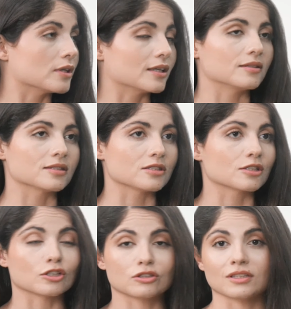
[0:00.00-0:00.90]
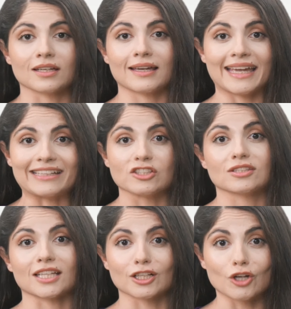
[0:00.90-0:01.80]
Like this is cutting
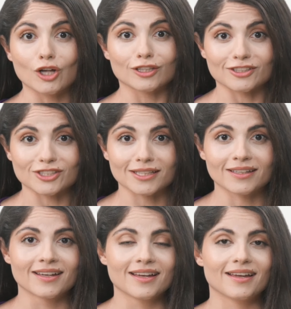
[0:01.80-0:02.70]
edge technology.